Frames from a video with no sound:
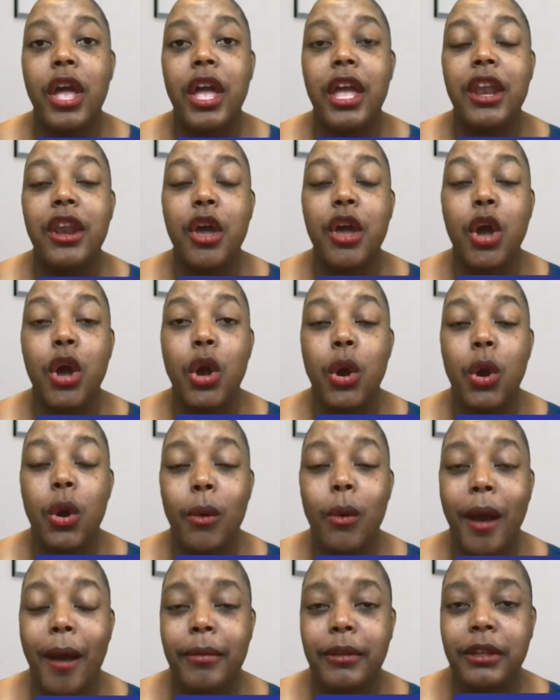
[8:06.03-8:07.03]
an
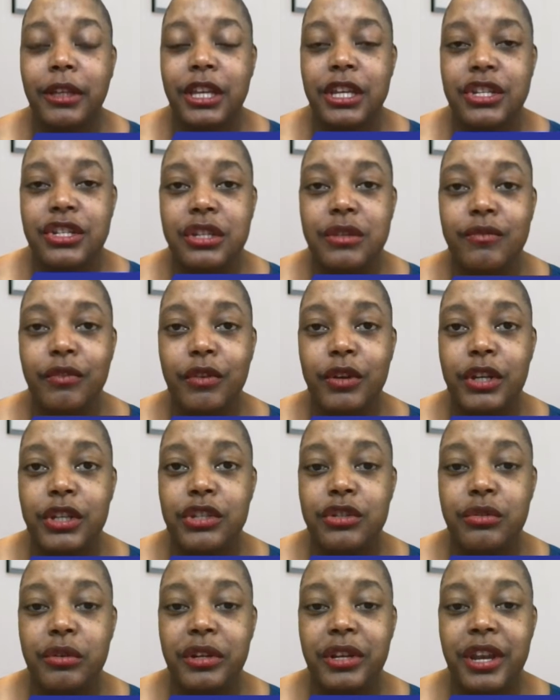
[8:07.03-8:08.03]
O application for
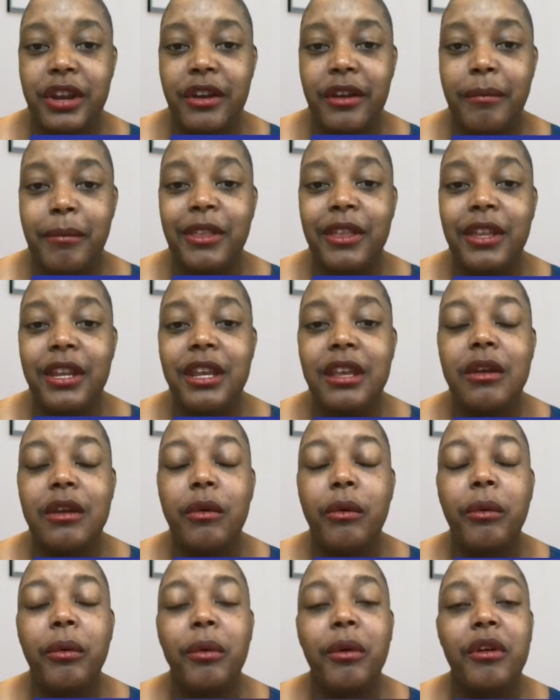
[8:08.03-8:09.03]
extraordinary ability
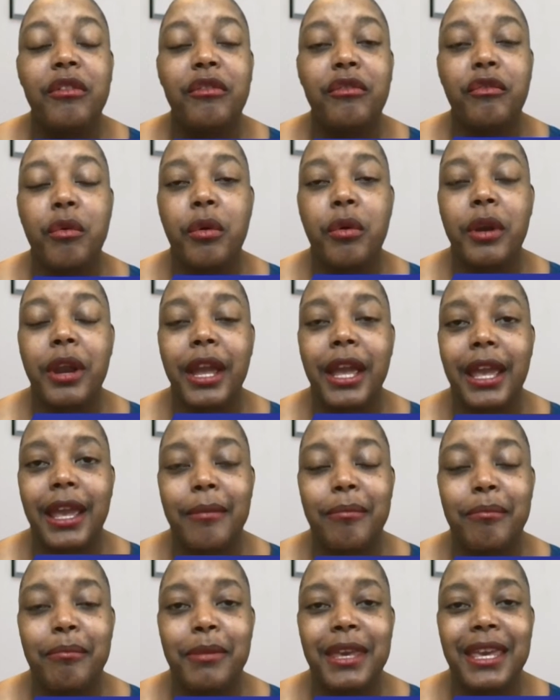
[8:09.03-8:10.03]
or for
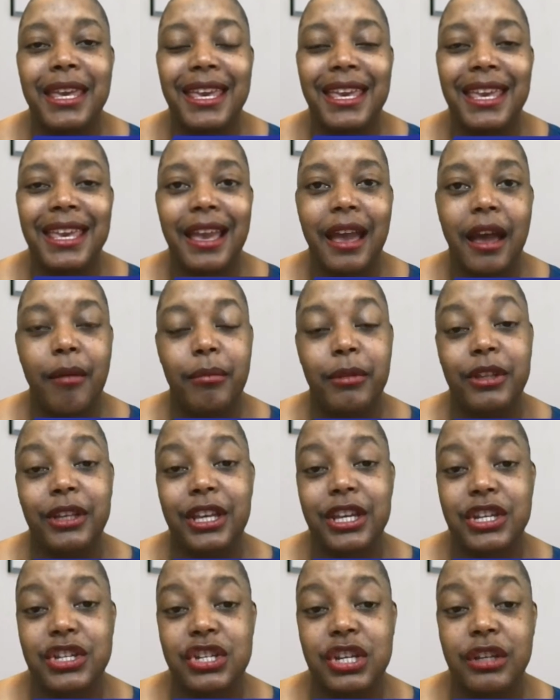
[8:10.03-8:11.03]
a P
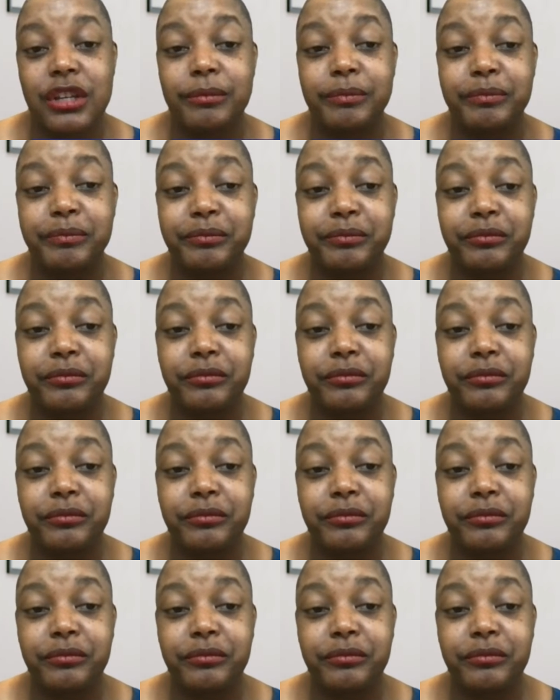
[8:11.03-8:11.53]
application.